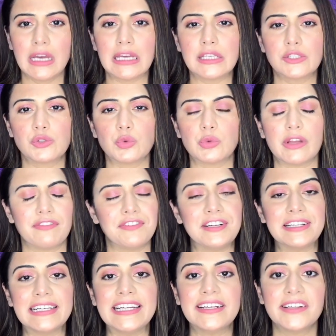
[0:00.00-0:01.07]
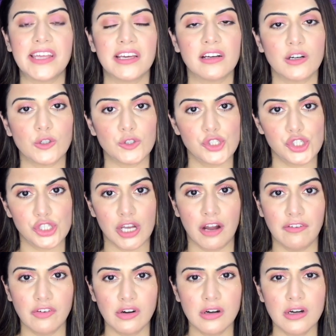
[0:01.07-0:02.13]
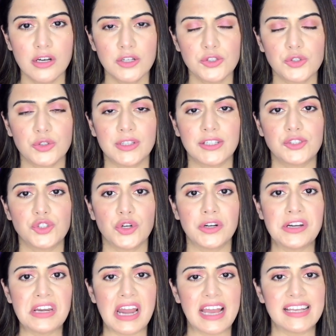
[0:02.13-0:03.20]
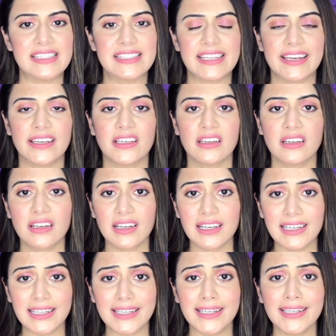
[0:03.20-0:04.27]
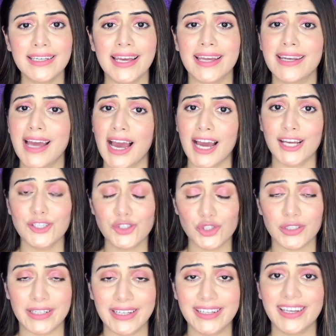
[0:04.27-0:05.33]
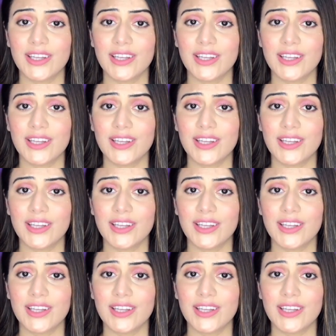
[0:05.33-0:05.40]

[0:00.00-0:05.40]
is to definitely take a shower so that you're nice and clean and hygienic,